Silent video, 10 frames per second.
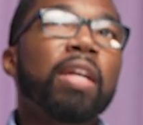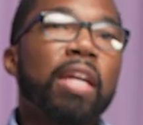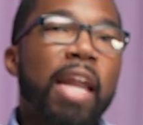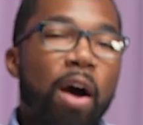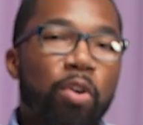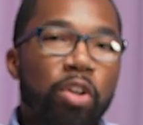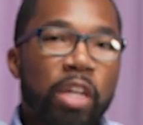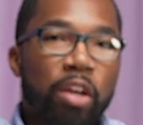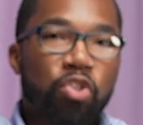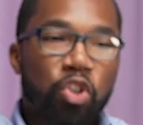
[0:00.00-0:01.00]
now
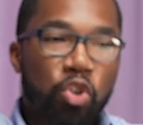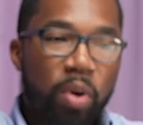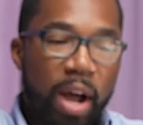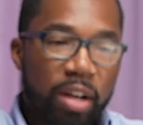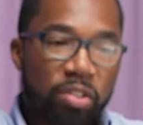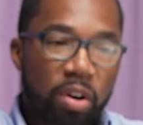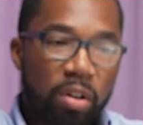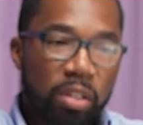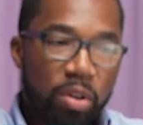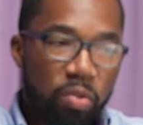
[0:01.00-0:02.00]
so you guys
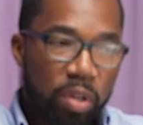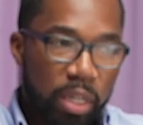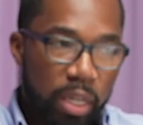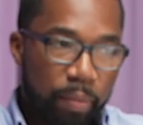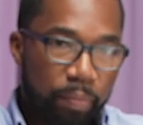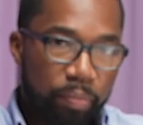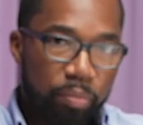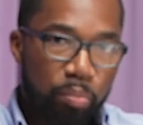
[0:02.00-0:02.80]
are literally